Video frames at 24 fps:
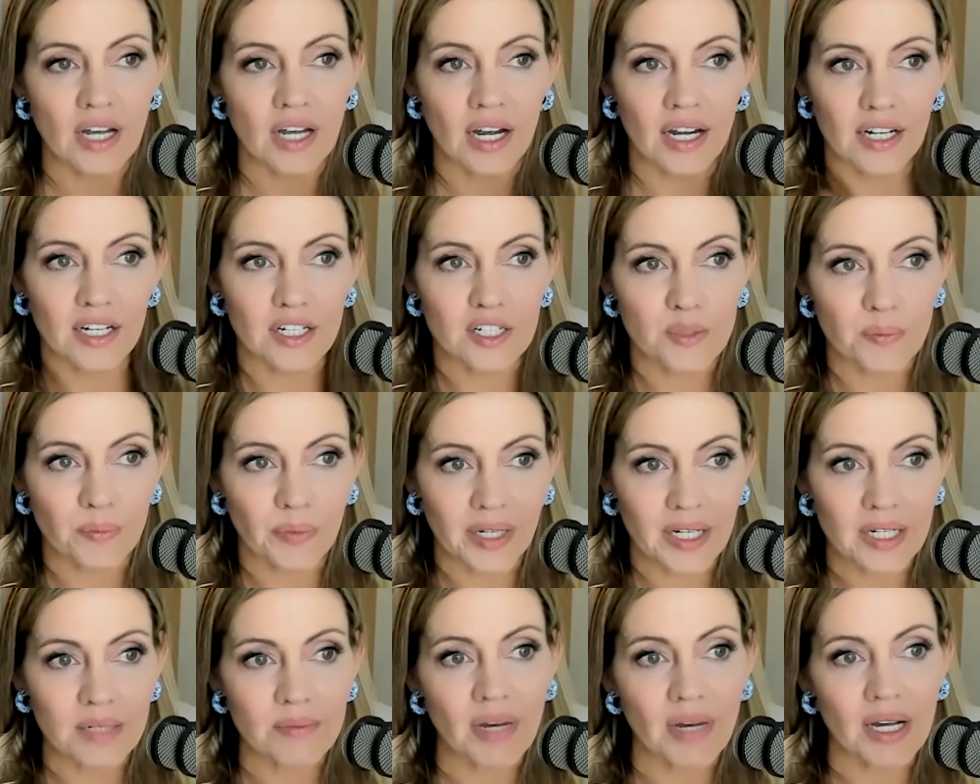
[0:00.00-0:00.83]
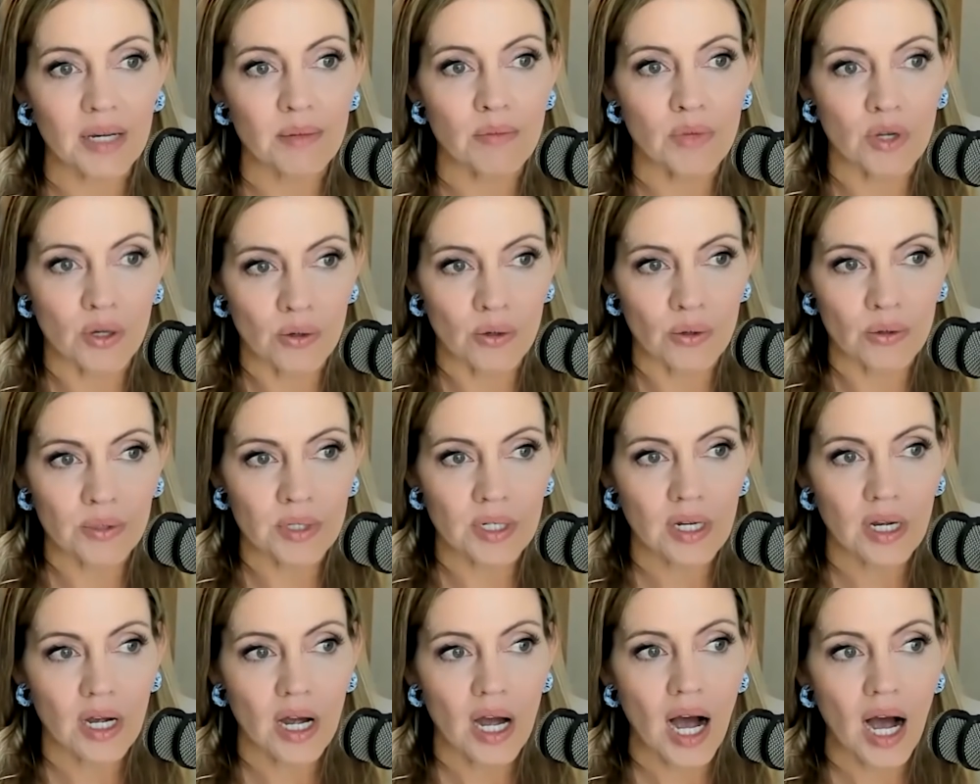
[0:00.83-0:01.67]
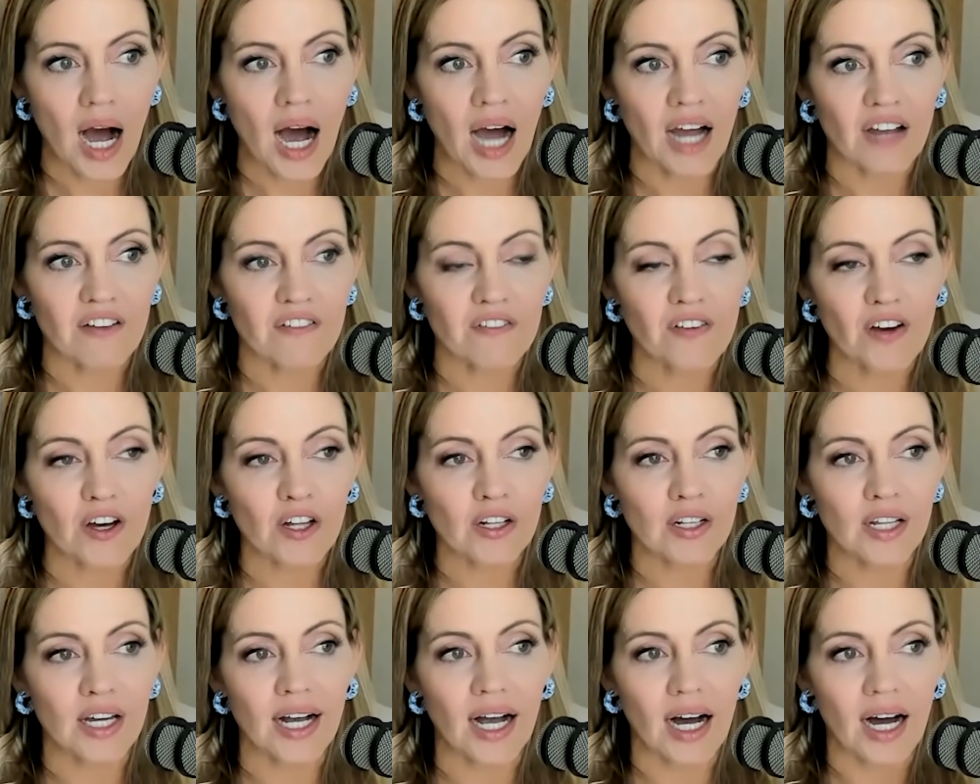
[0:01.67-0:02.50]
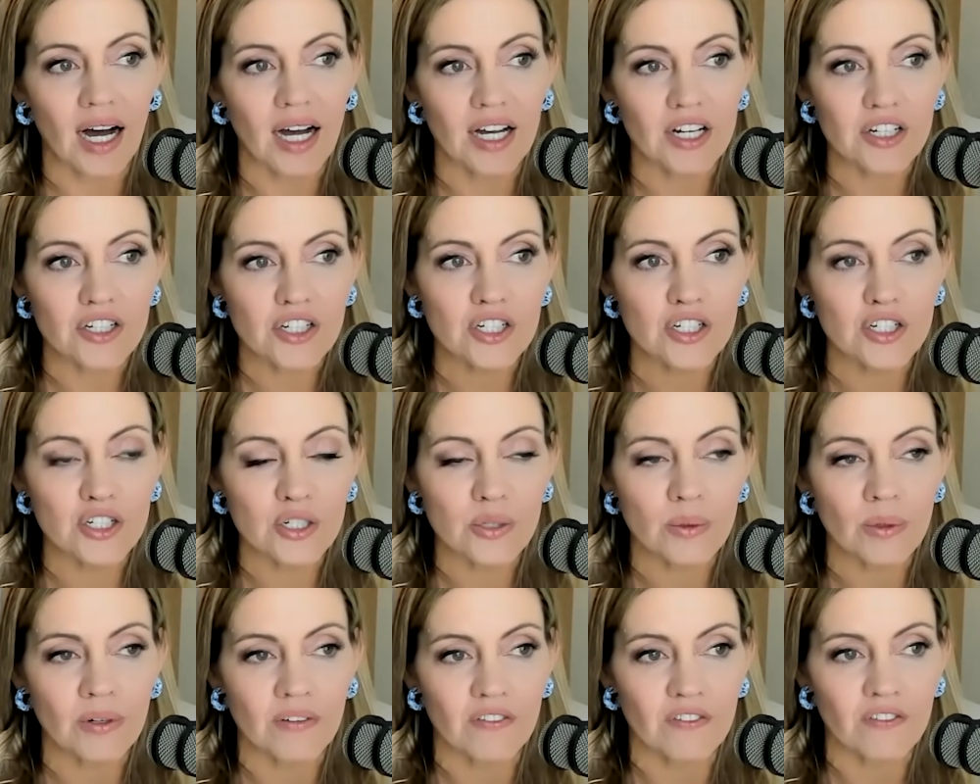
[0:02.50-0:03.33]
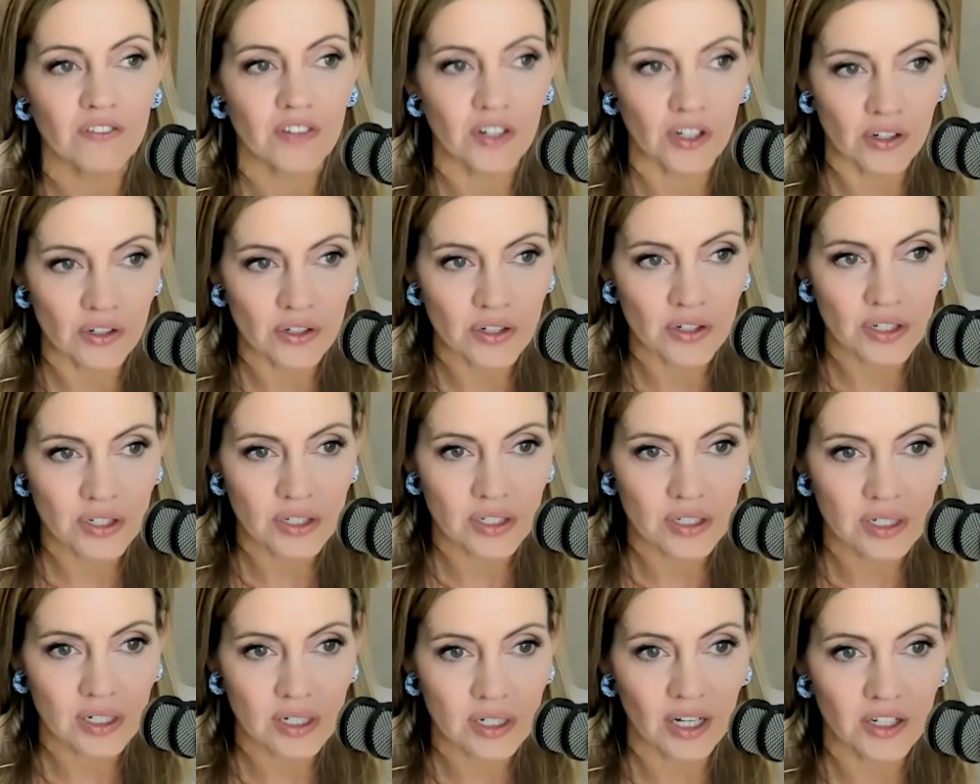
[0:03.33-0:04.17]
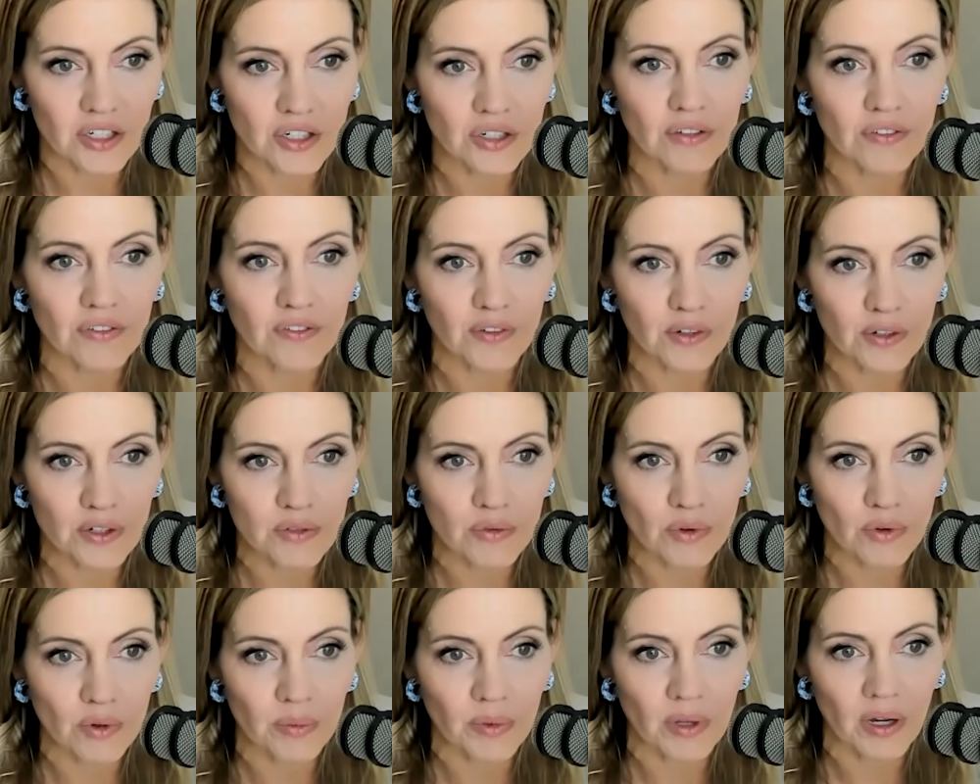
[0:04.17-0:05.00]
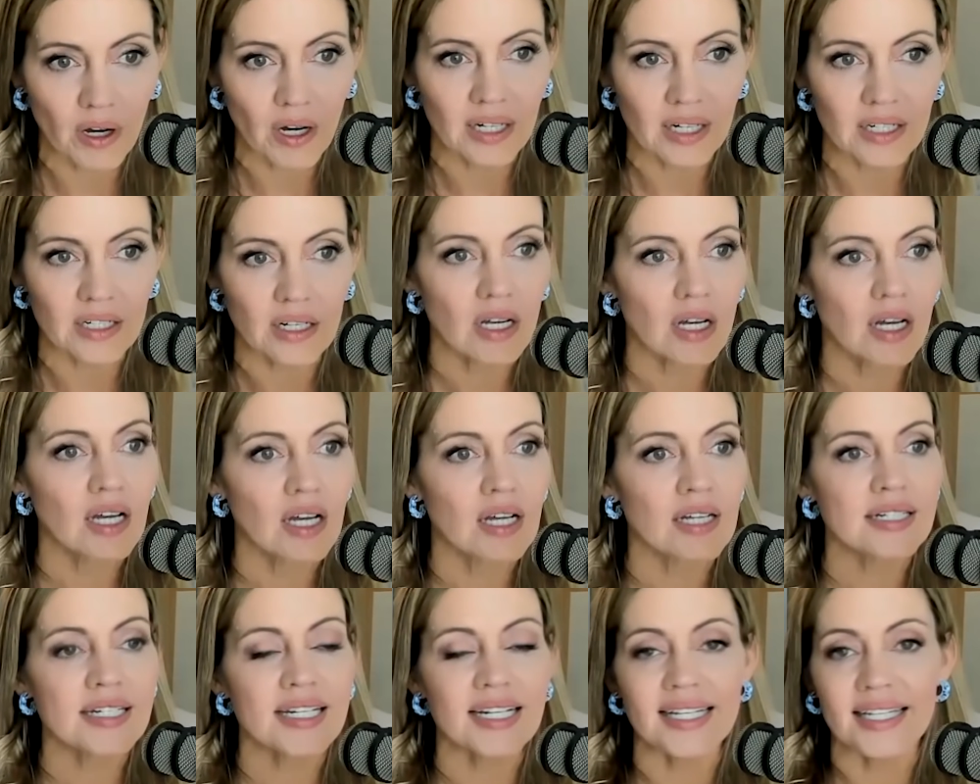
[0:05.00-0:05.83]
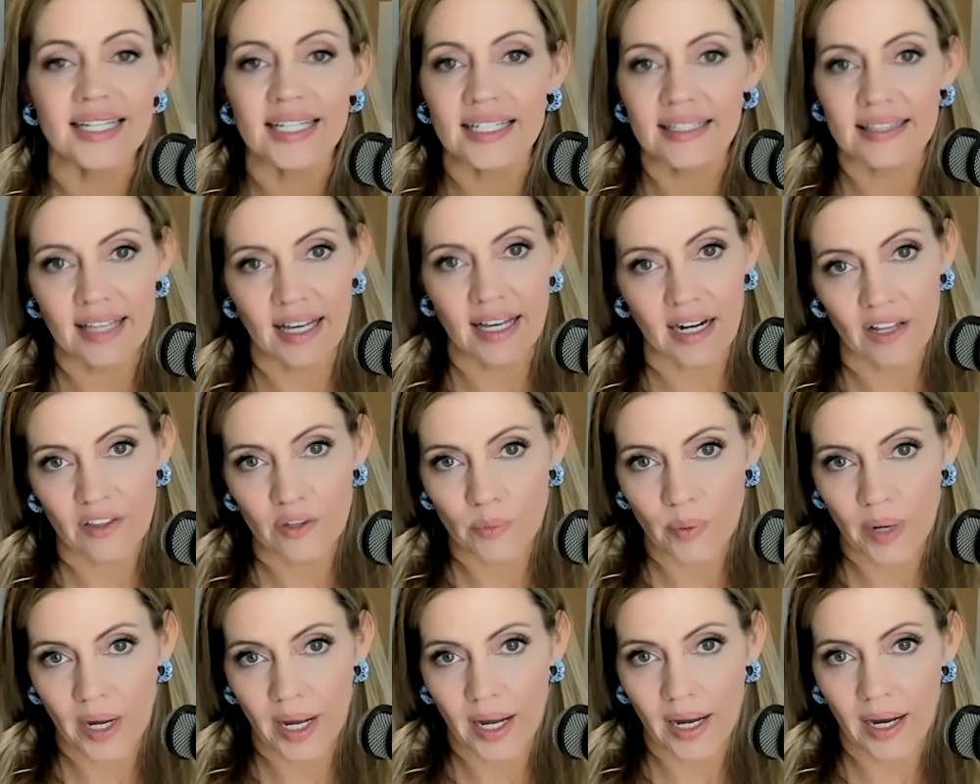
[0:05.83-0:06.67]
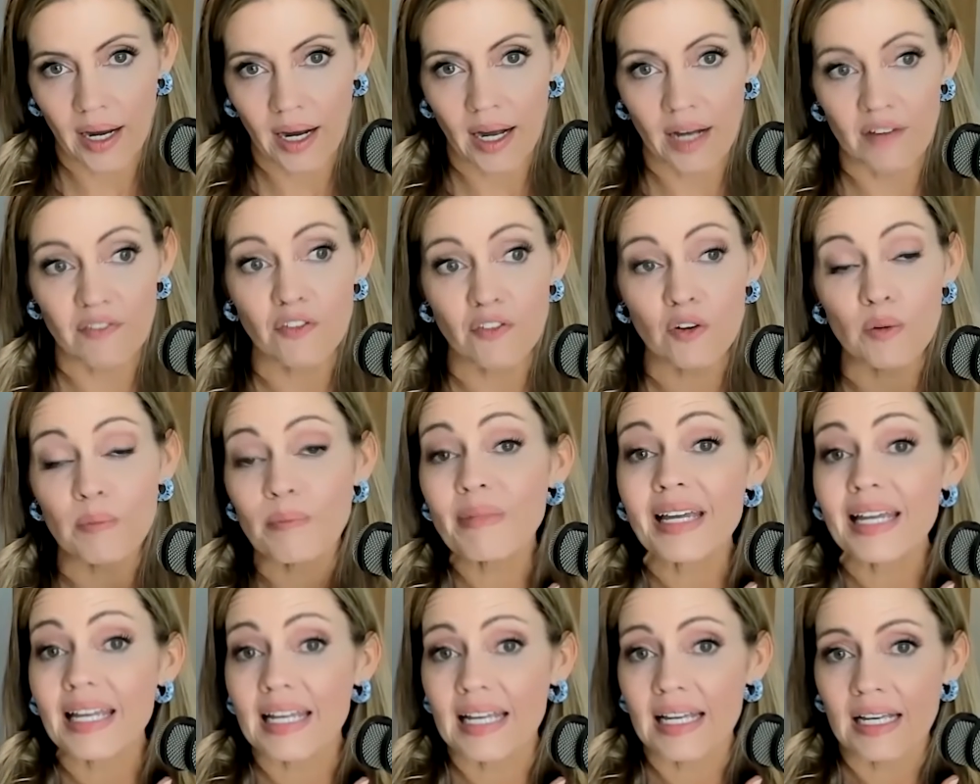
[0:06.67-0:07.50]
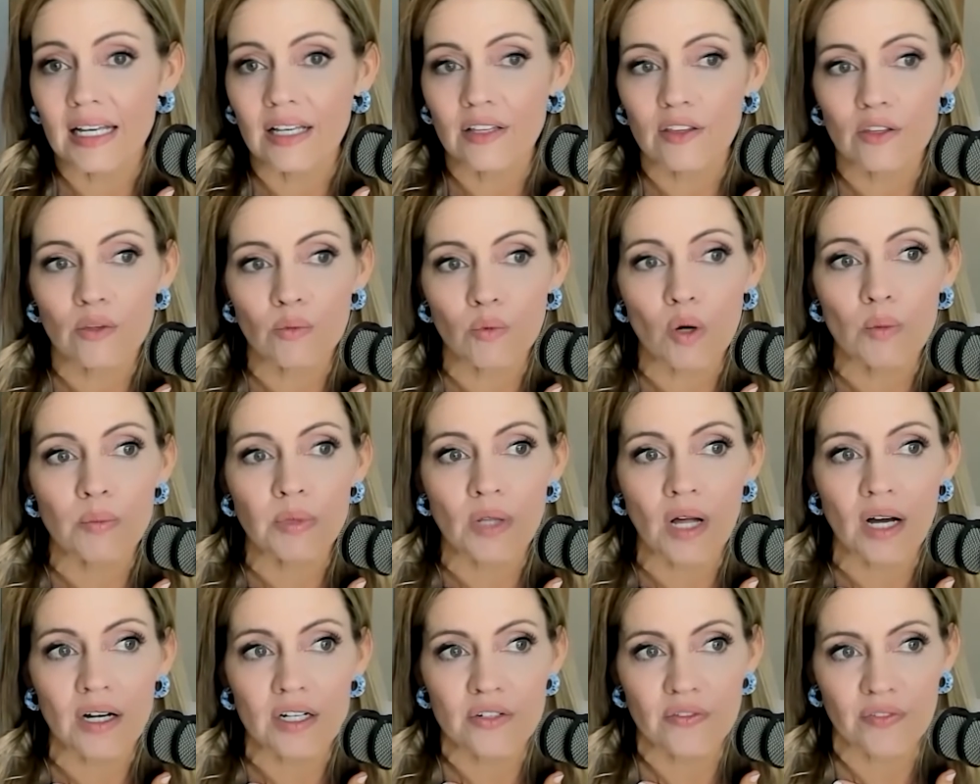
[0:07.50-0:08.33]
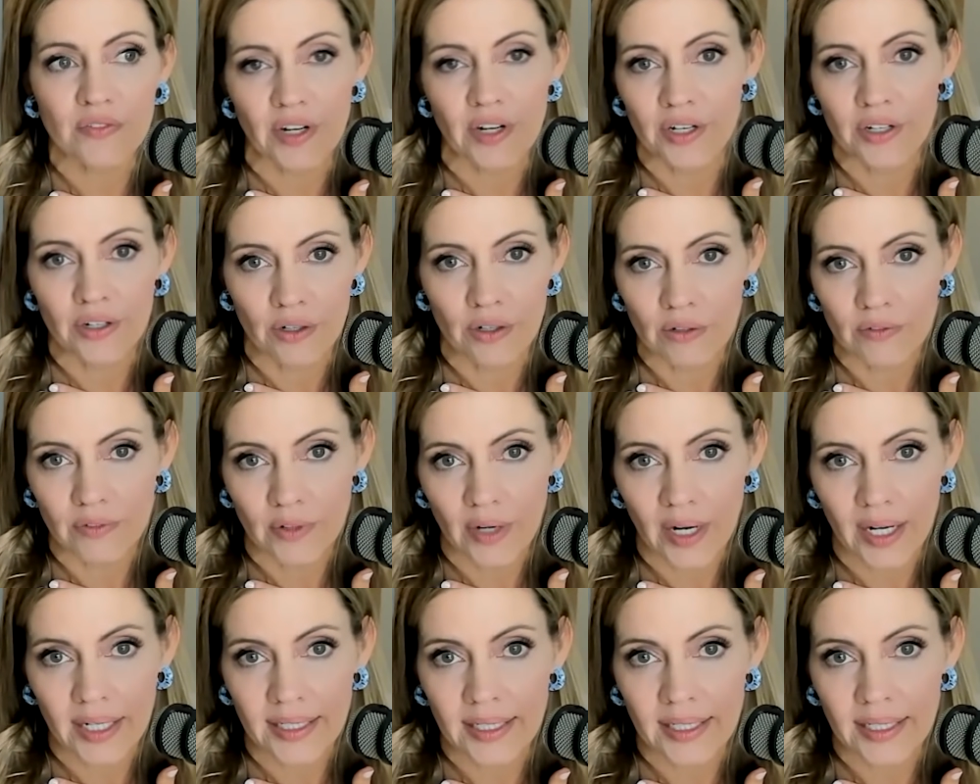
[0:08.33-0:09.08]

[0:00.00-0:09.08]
I explained my mood I felt like I should do it first. I should do the first roadblock to get that out of the way. I, for me, yeah. the roadblocks are very nerve wracking.